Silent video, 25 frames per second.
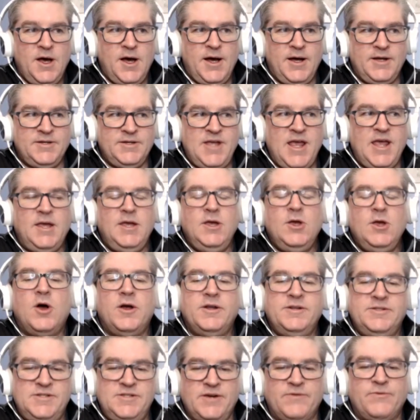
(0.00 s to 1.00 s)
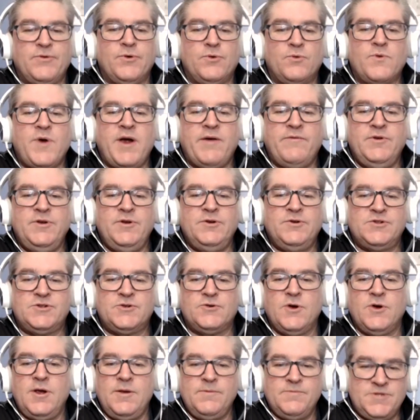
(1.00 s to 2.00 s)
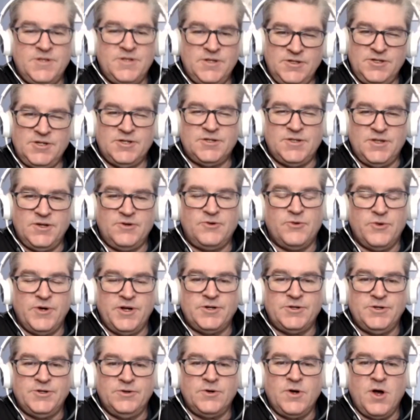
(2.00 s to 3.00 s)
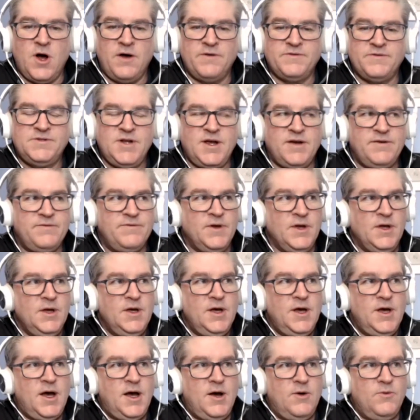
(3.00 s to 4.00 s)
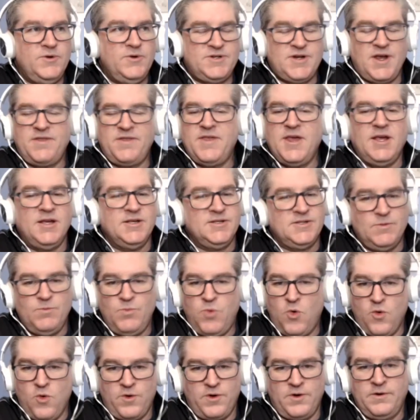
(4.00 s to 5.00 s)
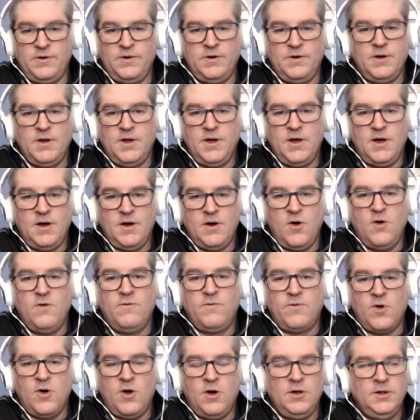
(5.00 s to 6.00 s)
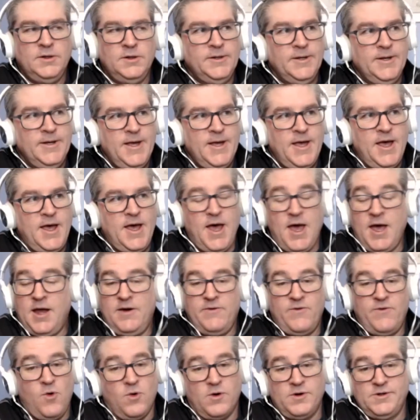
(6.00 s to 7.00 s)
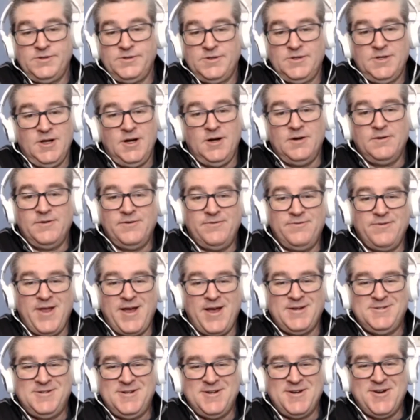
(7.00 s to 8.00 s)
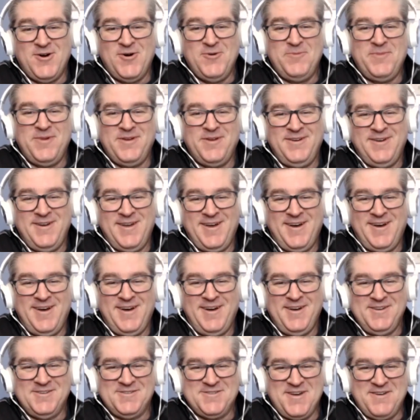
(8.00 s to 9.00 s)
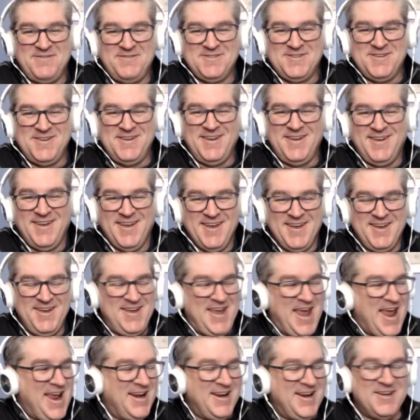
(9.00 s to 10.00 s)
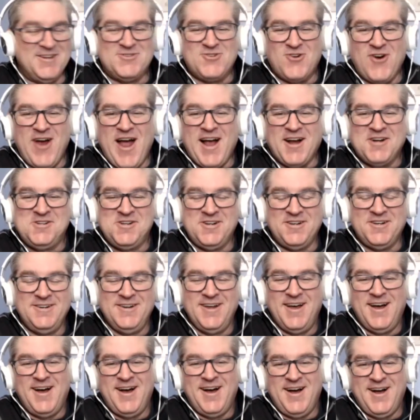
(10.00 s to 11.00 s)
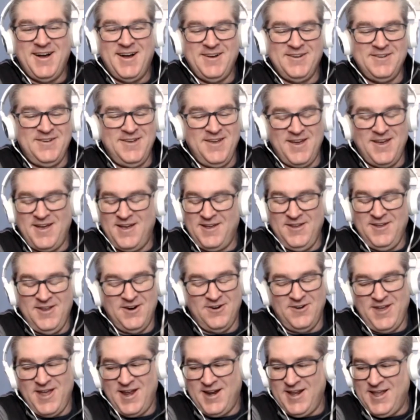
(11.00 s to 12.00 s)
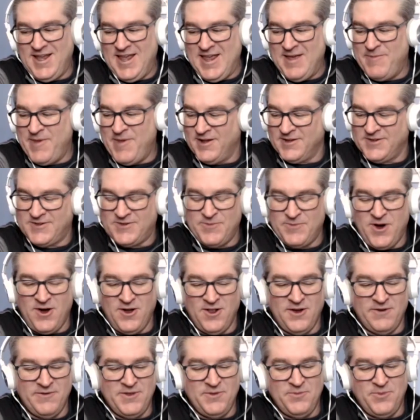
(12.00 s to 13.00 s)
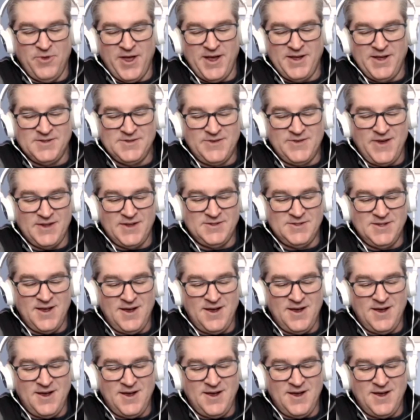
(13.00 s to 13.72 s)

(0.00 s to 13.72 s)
taking on different revenue streams than just the traditional golf stuff, which I think is important overall. And of course, the Flagstick Open is obviously gaining traction. Getting emails from all over the place. Get